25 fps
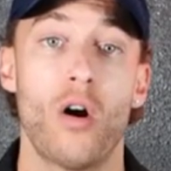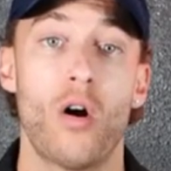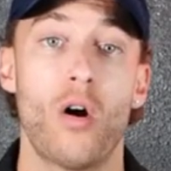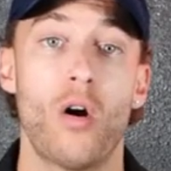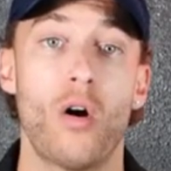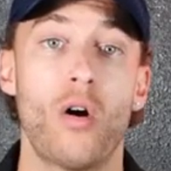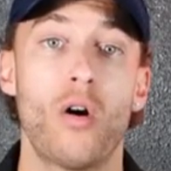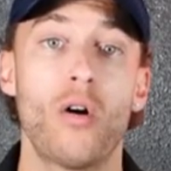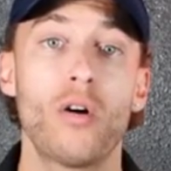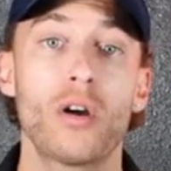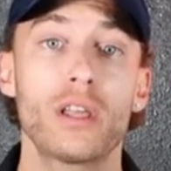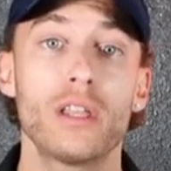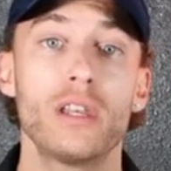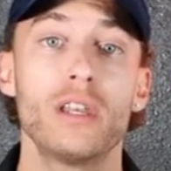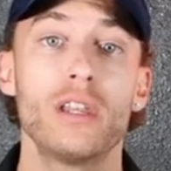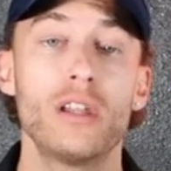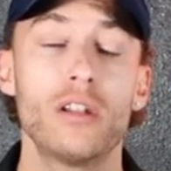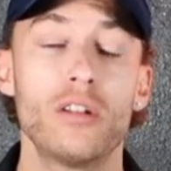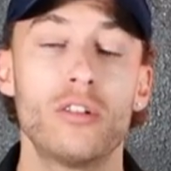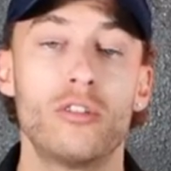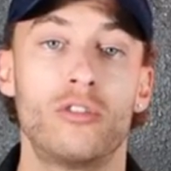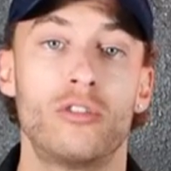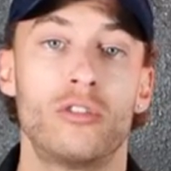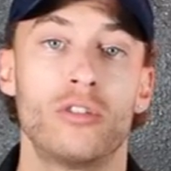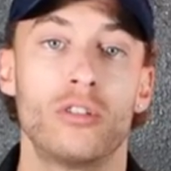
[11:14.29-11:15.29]
all you
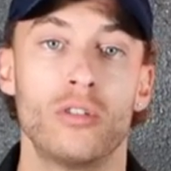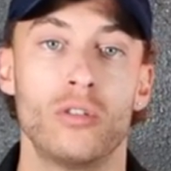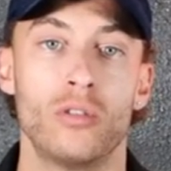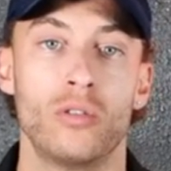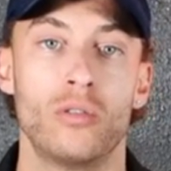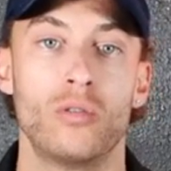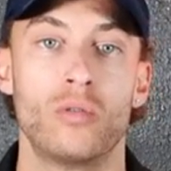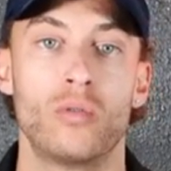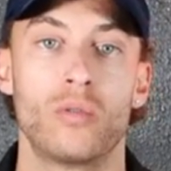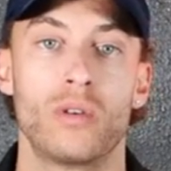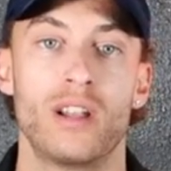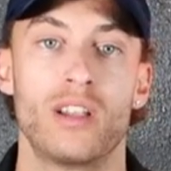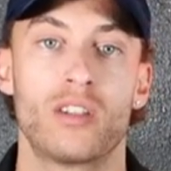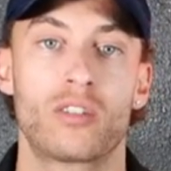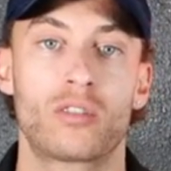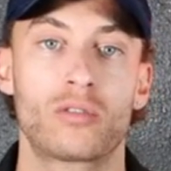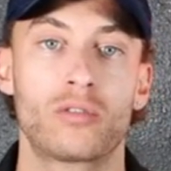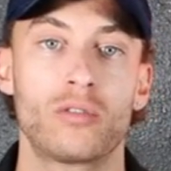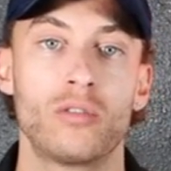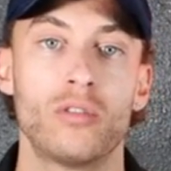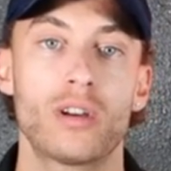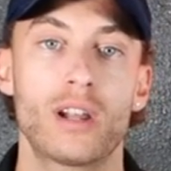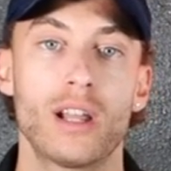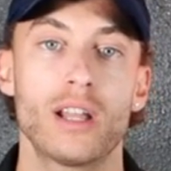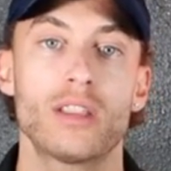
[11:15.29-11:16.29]
need to do is
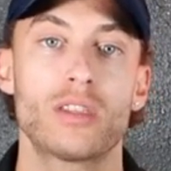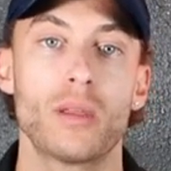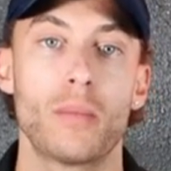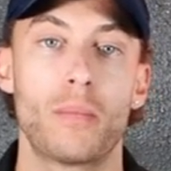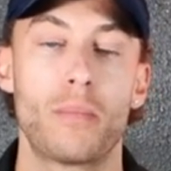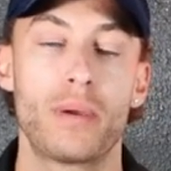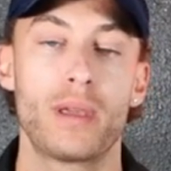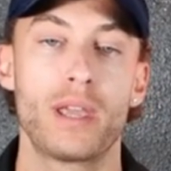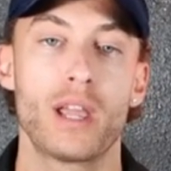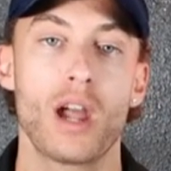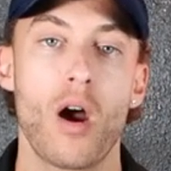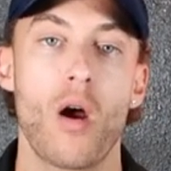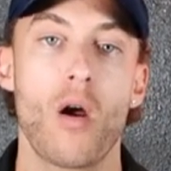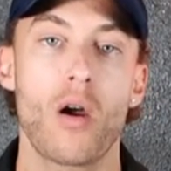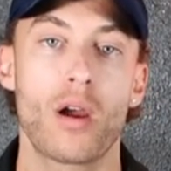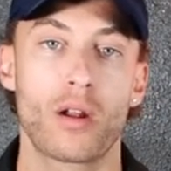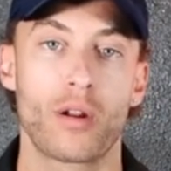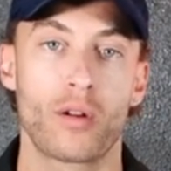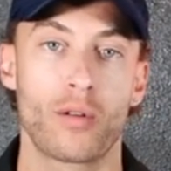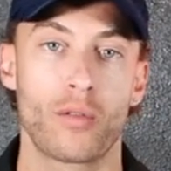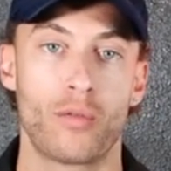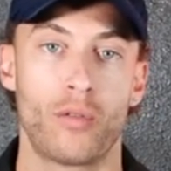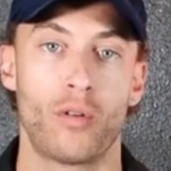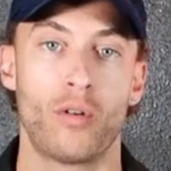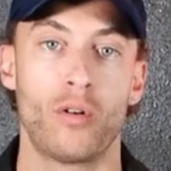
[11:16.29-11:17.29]
look at the PR
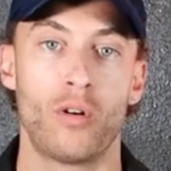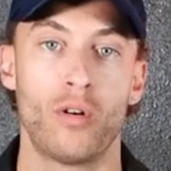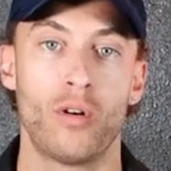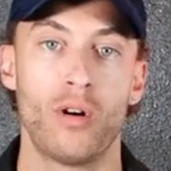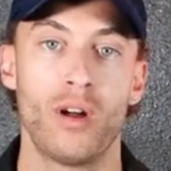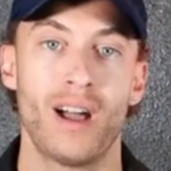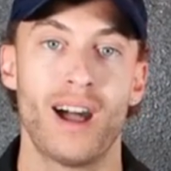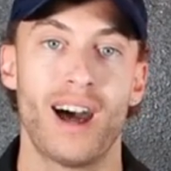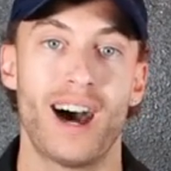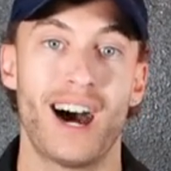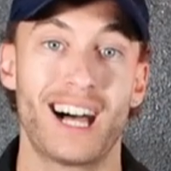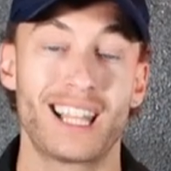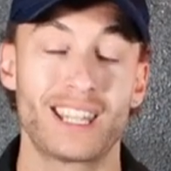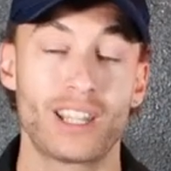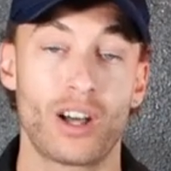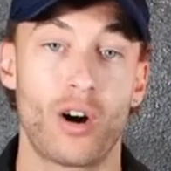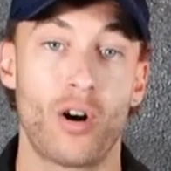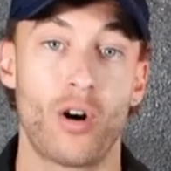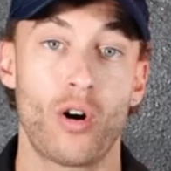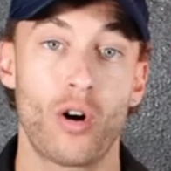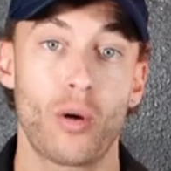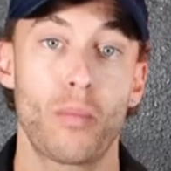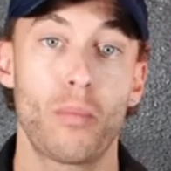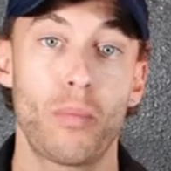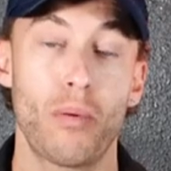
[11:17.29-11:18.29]
interval on the
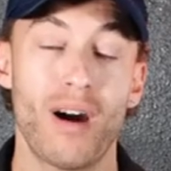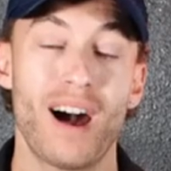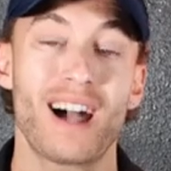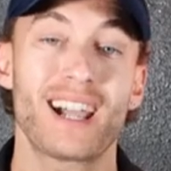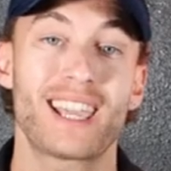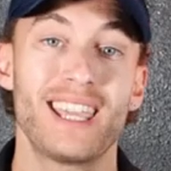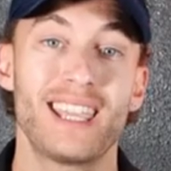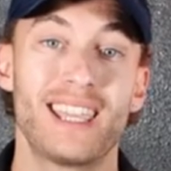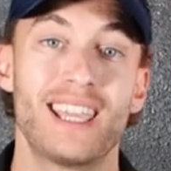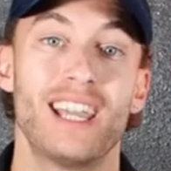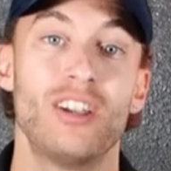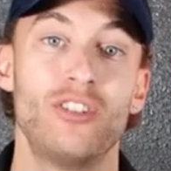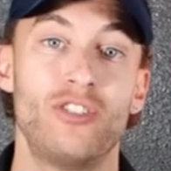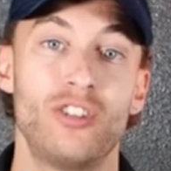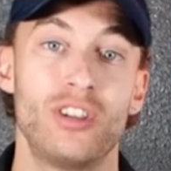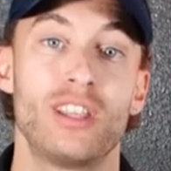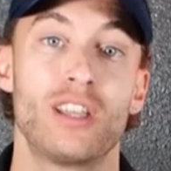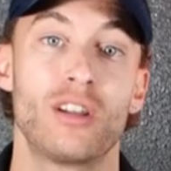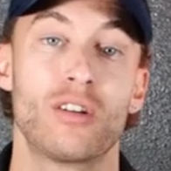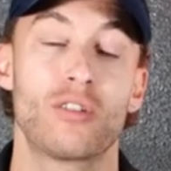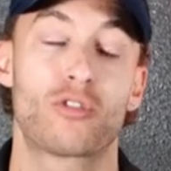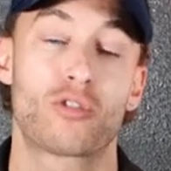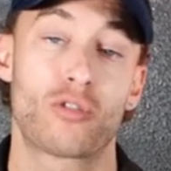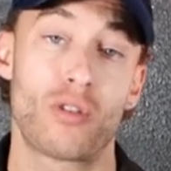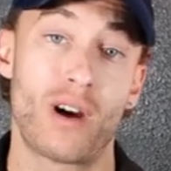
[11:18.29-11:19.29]
heart block EKG that
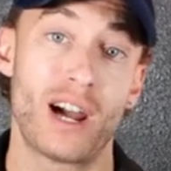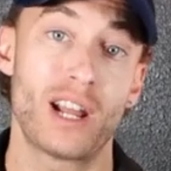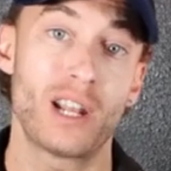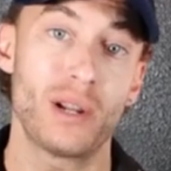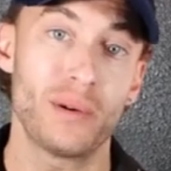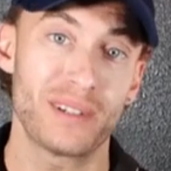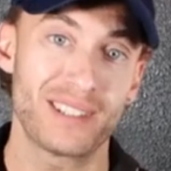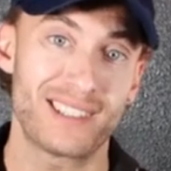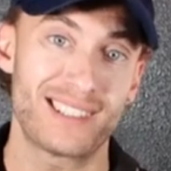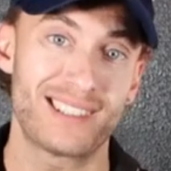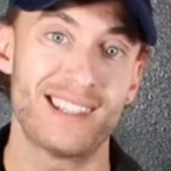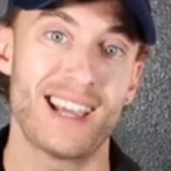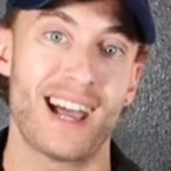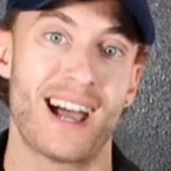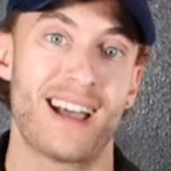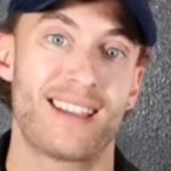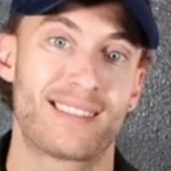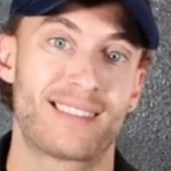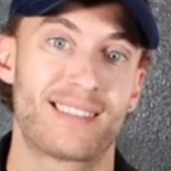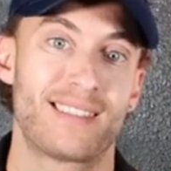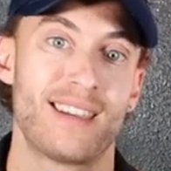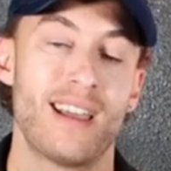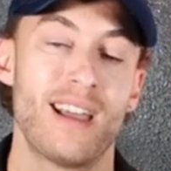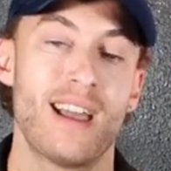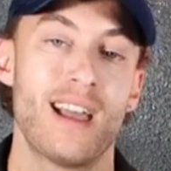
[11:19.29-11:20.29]
you're trying to
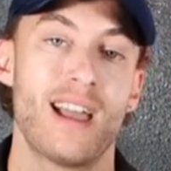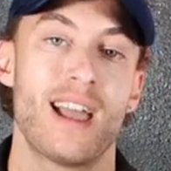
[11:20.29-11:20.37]
assess,